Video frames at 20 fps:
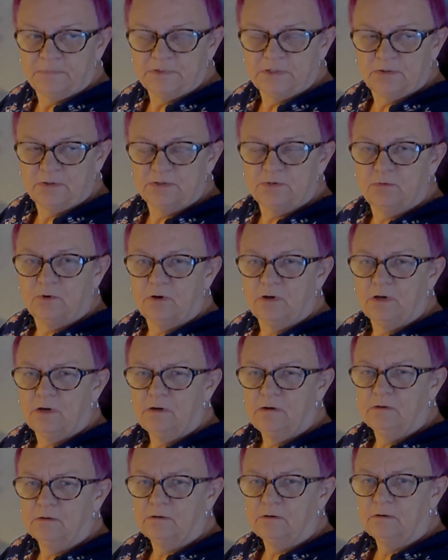So it's quite
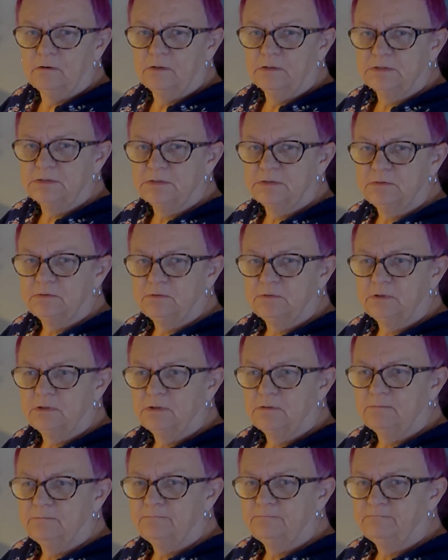hard, like,
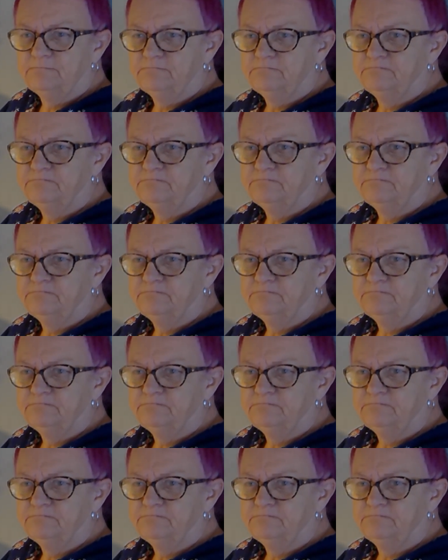to